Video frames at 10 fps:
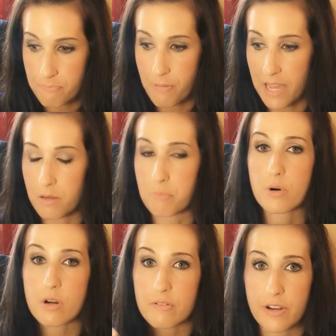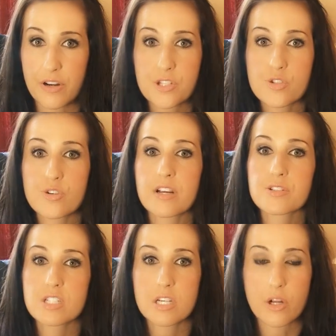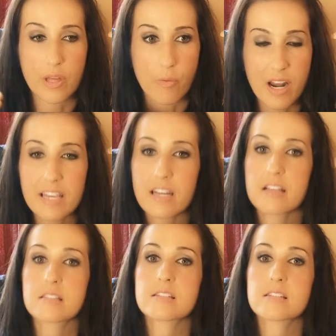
by the book, very strict. You know, they want to get on